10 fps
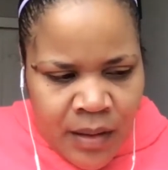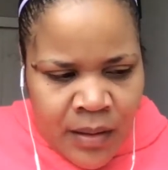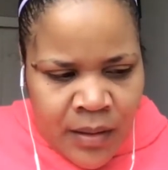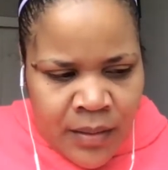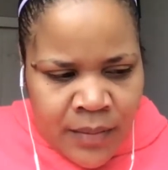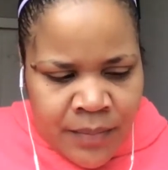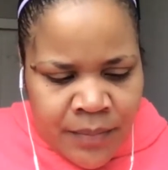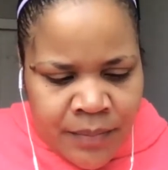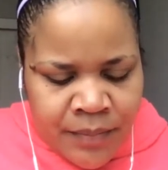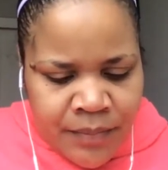
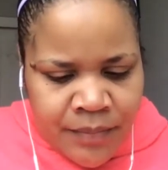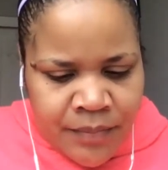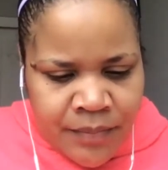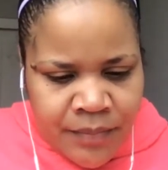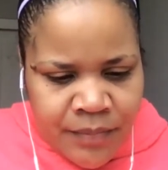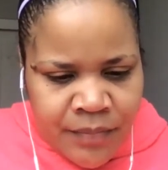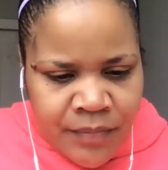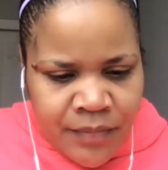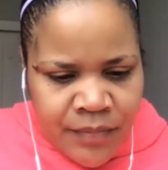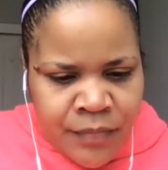um,
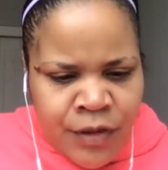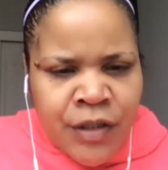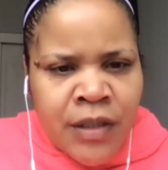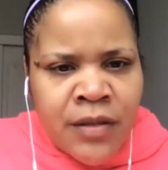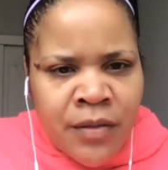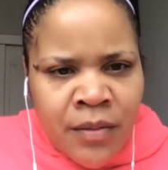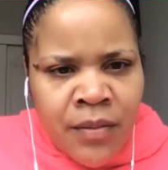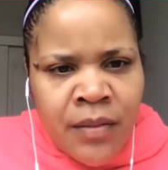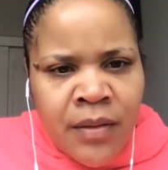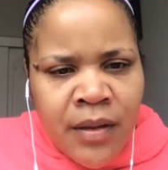gentle